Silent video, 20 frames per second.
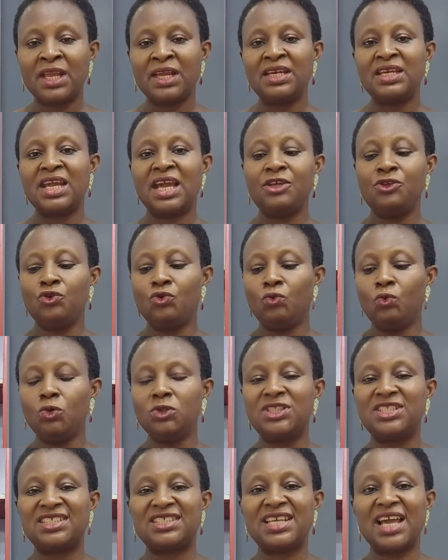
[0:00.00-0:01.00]
then you
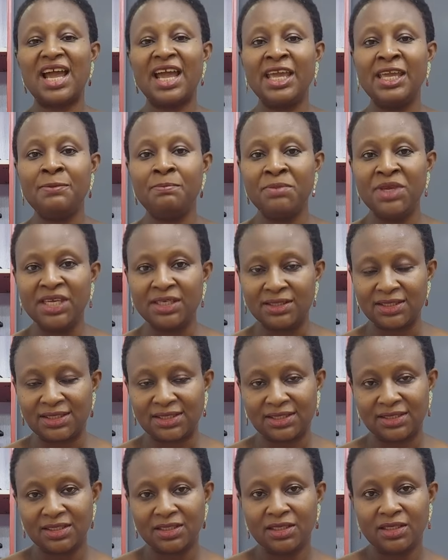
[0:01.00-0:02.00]
will time
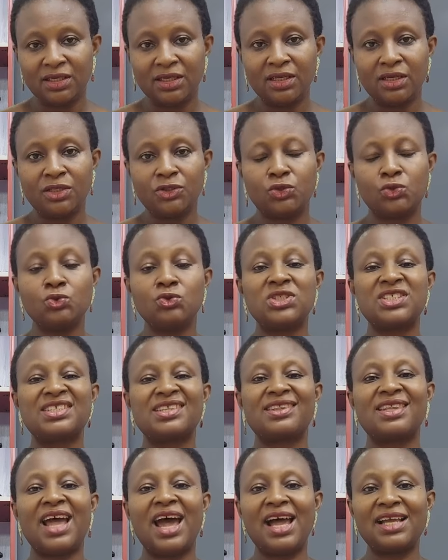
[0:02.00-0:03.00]
it to
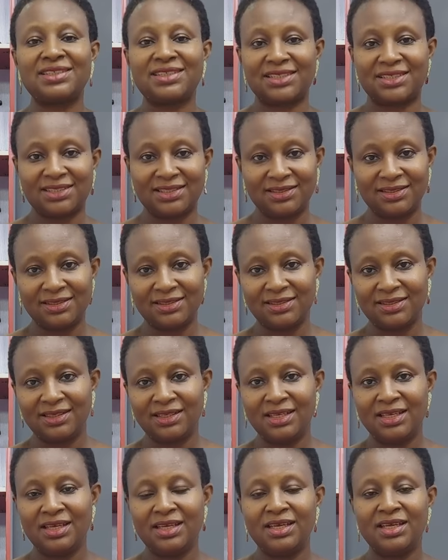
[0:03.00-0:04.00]
start
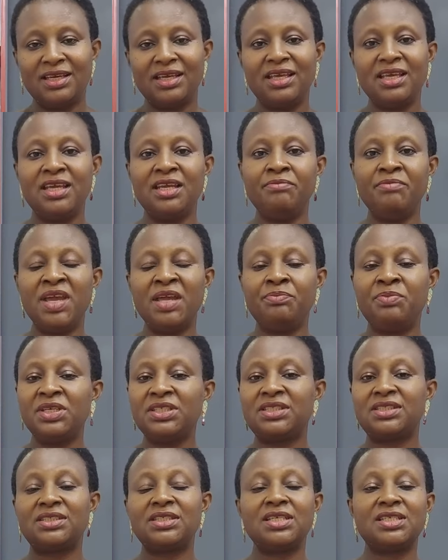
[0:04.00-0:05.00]
in maybe
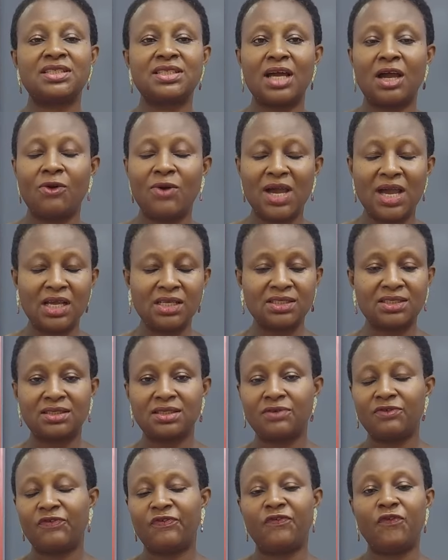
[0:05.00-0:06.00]
6
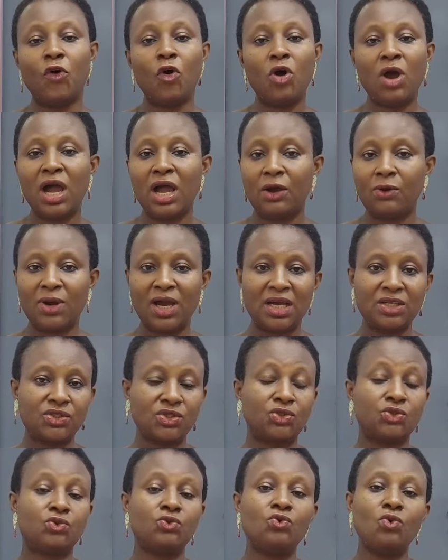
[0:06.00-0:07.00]
hours, 4
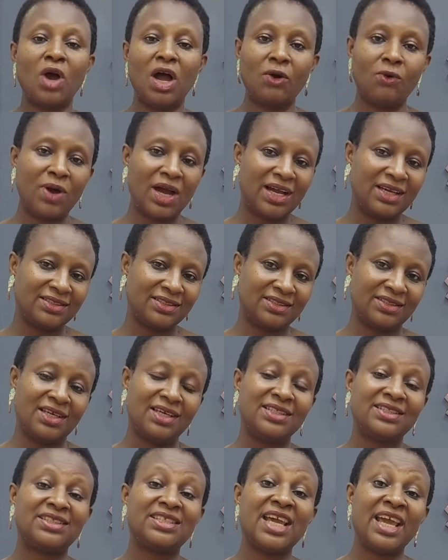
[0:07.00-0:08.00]
hours, 2 hours,
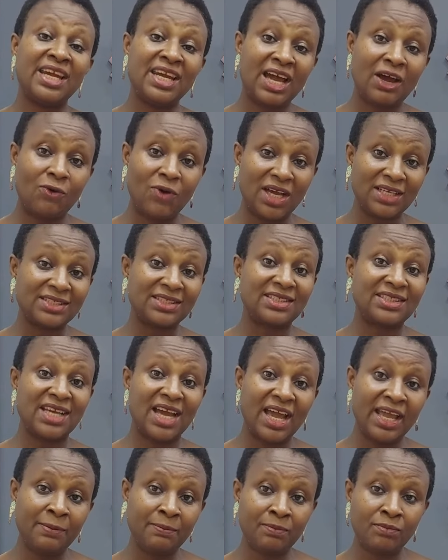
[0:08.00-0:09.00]
10 hours
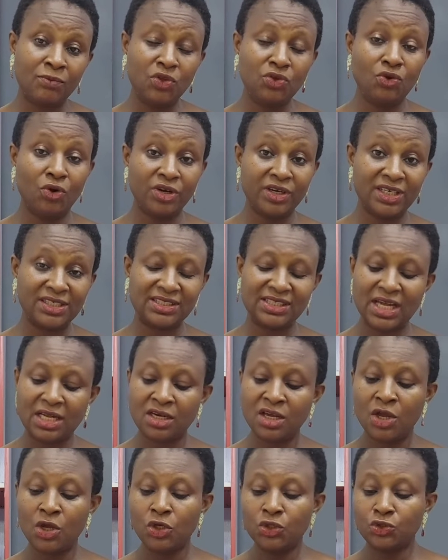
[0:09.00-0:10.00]
time. You understand?
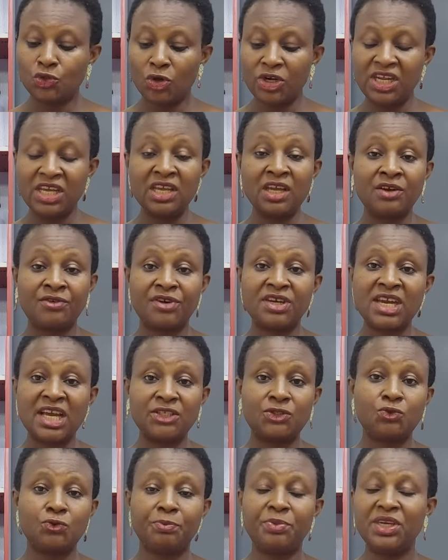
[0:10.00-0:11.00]
So the
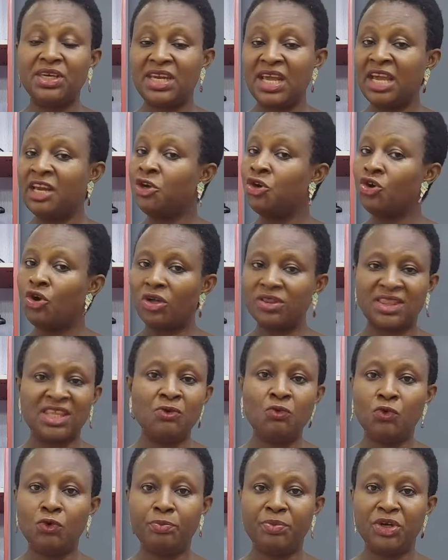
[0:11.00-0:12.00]
ingredients will be there,
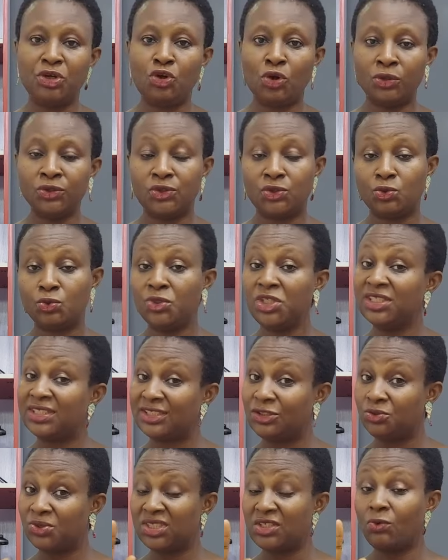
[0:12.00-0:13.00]
nothing will be done to it.
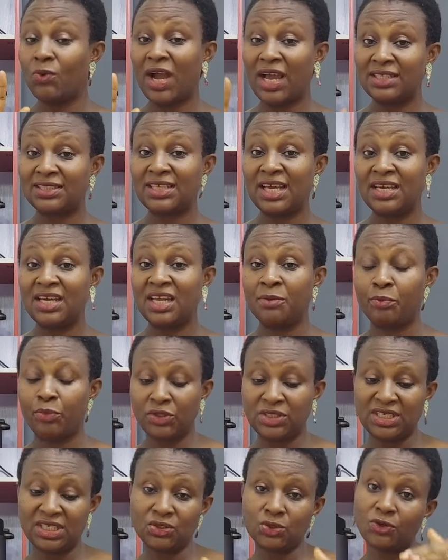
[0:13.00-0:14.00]
You see why I said the
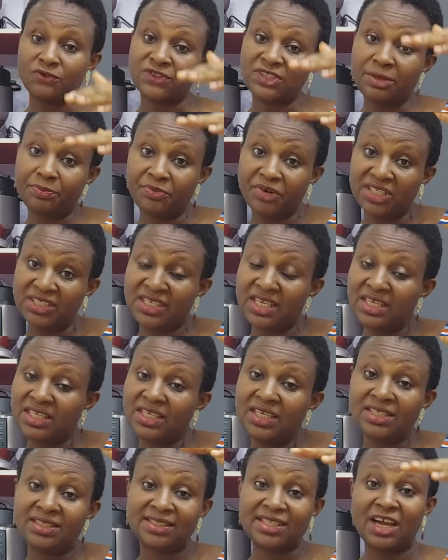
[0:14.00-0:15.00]
importance of separating
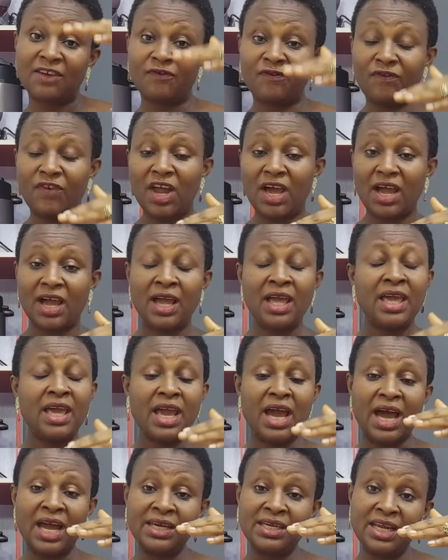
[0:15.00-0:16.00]
yeast and flour
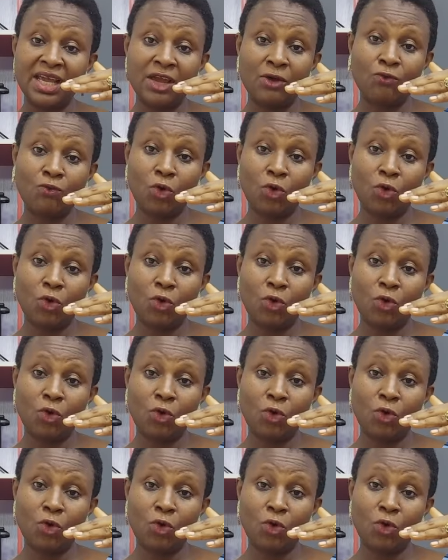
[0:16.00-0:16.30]
and